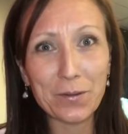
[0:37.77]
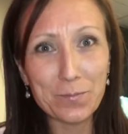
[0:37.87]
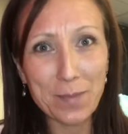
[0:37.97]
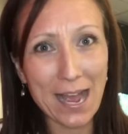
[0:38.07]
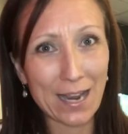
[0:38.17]
a
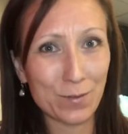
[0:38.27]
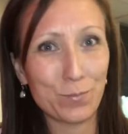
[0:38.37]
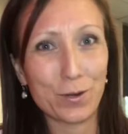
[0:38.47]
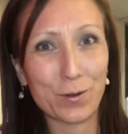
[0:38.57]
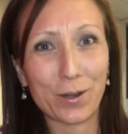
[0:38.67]
bad
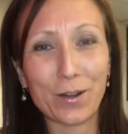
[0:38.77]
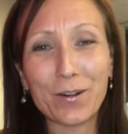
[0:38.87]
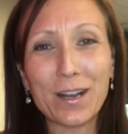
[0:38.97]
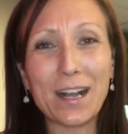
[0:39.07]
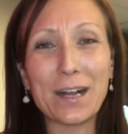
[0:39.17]
broker
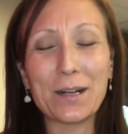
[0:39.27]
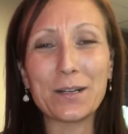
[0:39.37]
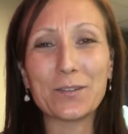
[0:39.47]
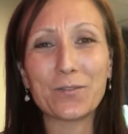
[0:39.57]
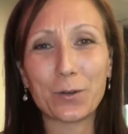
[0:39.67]

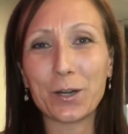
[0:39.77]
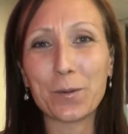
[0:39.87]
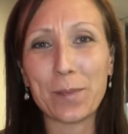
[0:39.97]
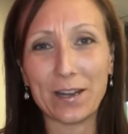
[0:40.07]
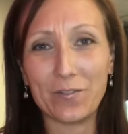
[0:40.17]
for your
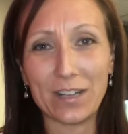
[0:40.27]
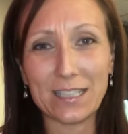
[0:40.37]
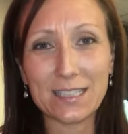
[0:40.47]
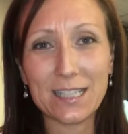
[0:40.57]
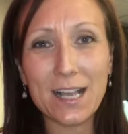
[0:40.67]

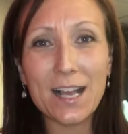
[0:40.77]
benefits.